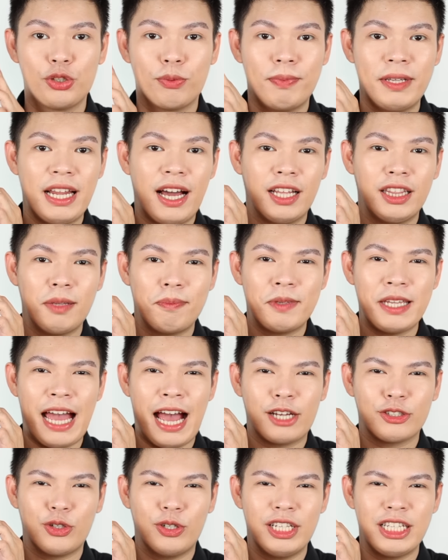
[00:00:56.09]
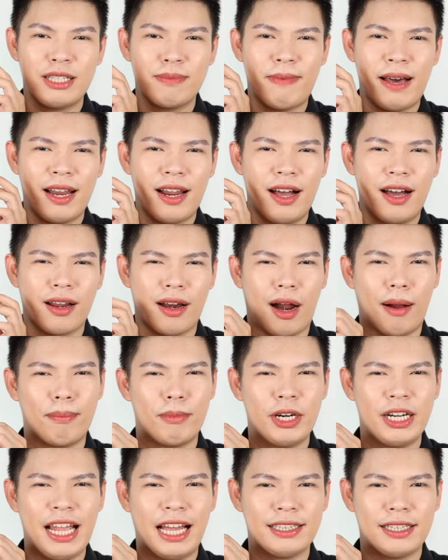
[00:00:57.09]
Yung pinaka-tip niya actually is parang
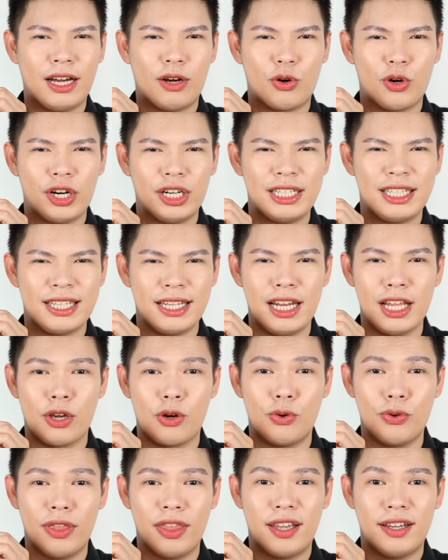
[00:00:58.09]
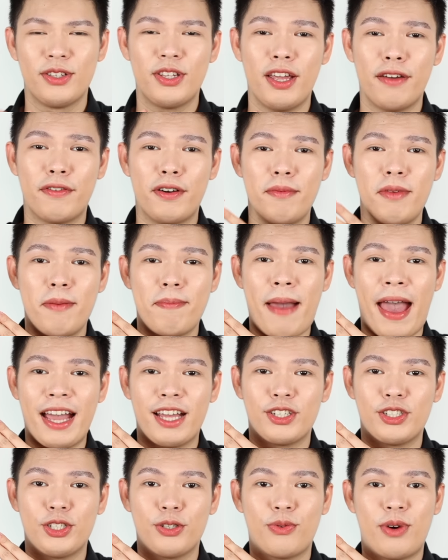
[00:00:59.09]
rubber yata or silicone. So yeah, for me,
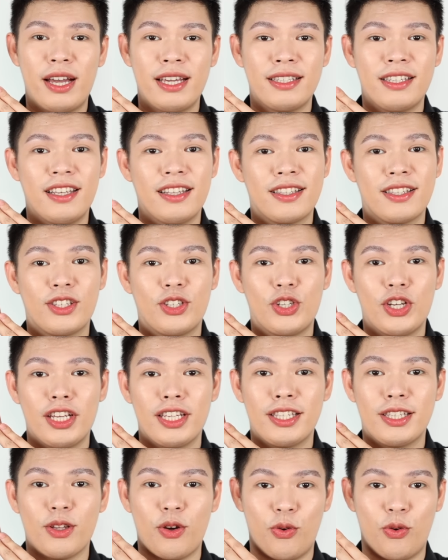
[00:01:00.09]
packaging-wise, it's just